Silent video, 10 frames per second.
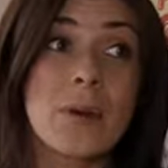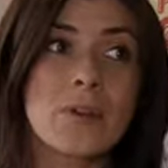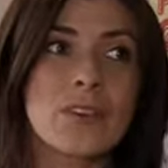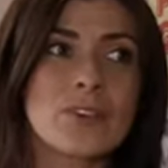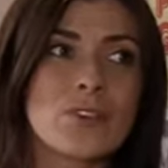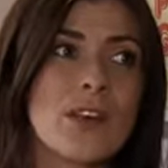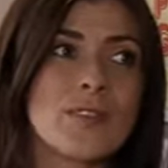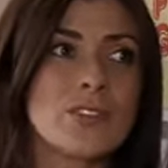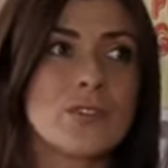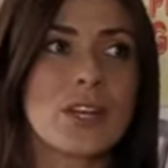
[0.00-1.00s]
Apparently the driver's
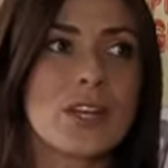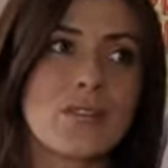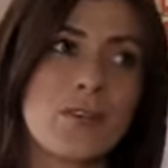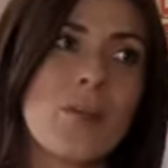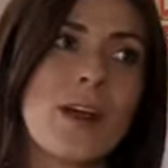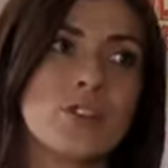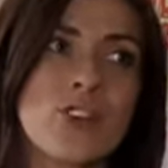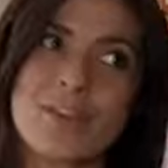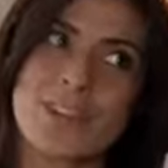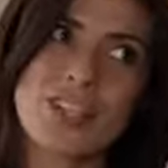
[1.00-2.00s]
stuck in a 4-mile
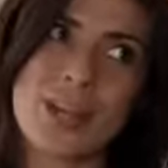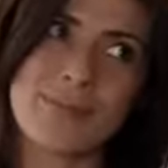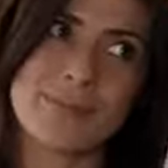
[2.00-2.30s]
traffic jam.